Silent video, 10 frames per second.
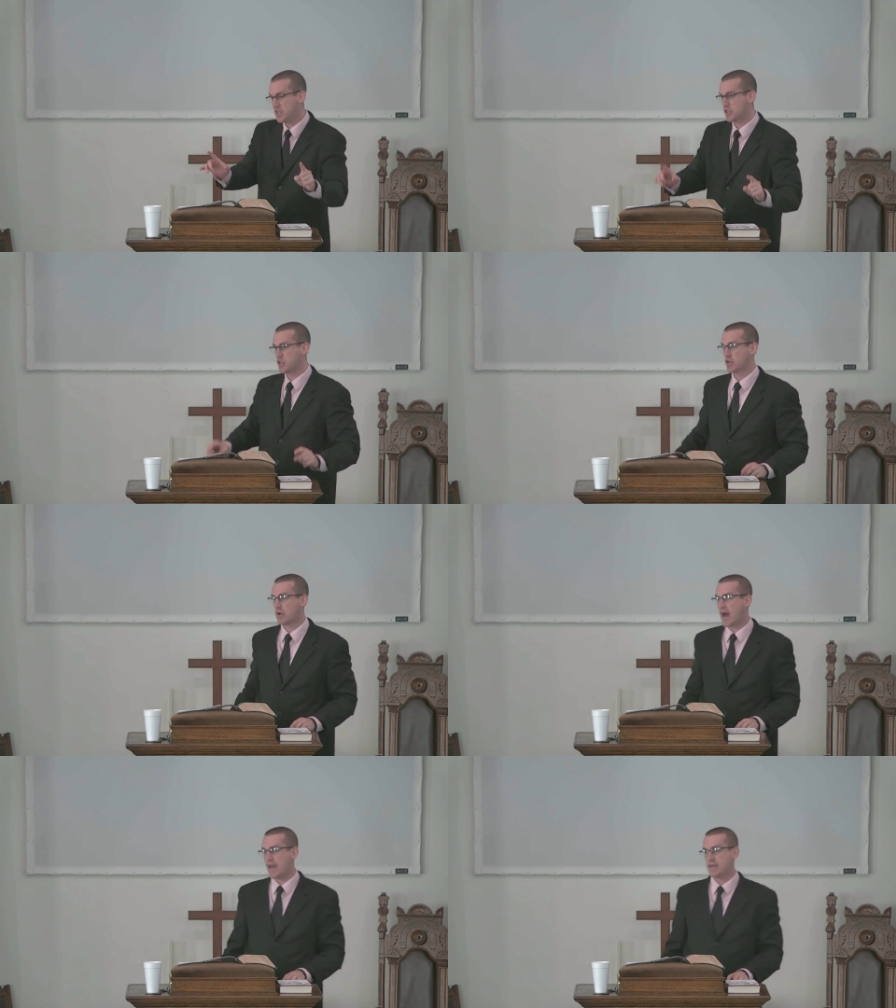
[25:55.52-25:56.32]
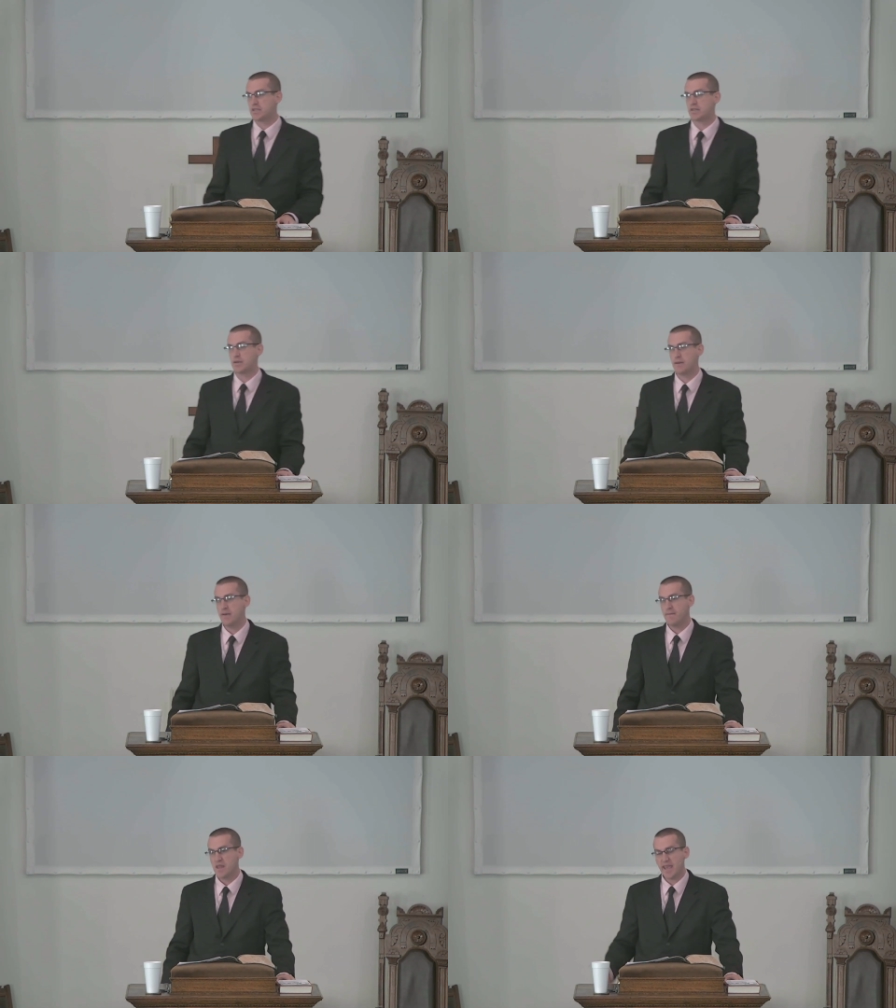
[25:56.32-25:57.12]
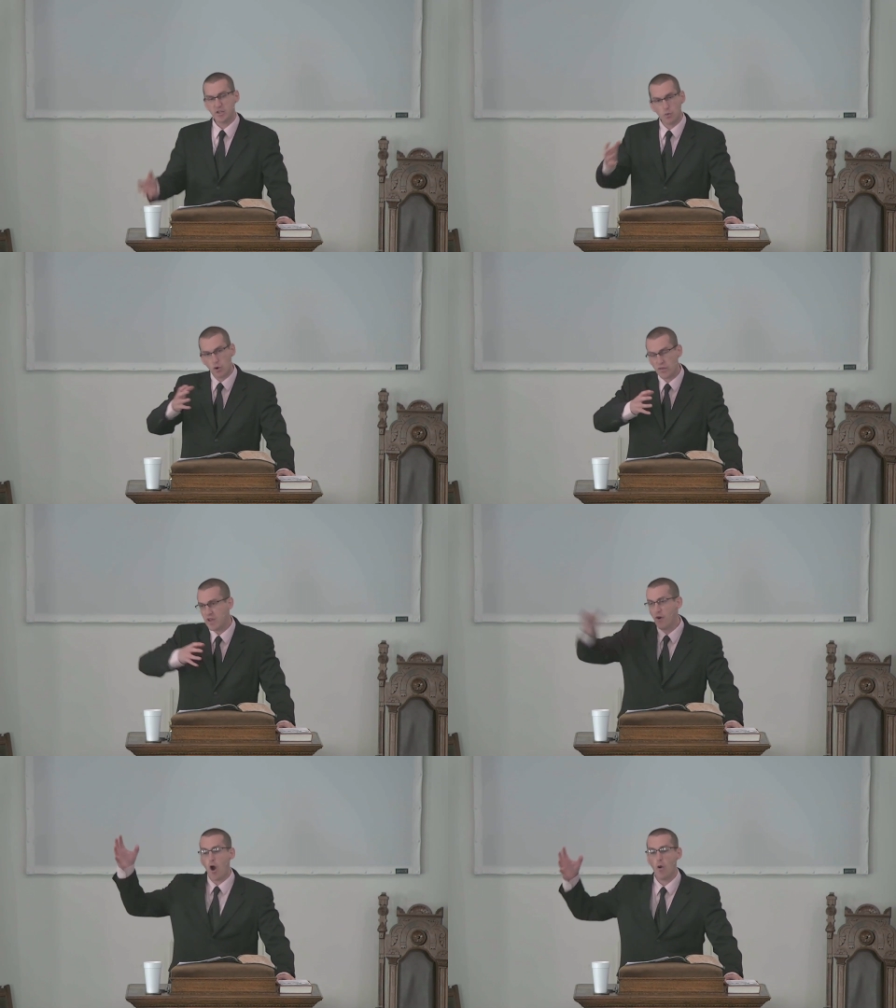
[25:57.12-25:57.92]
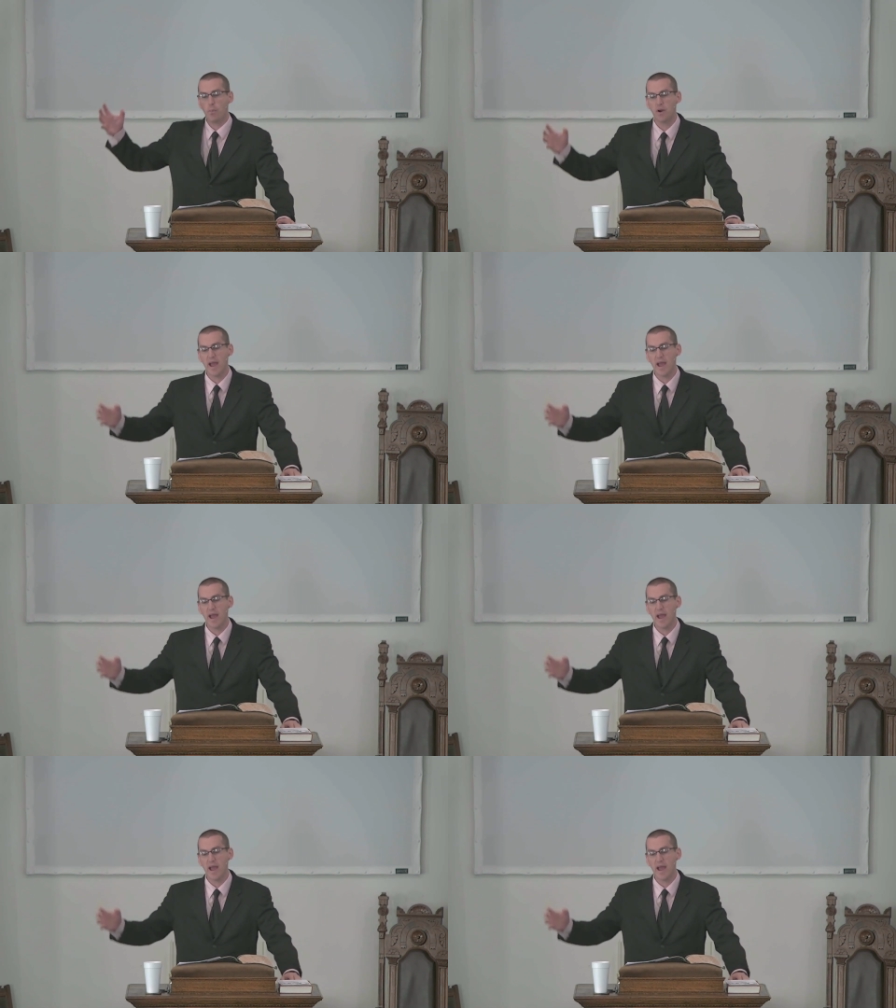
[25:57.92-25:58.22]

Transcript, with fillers: Jesus Christ. He is worthy of all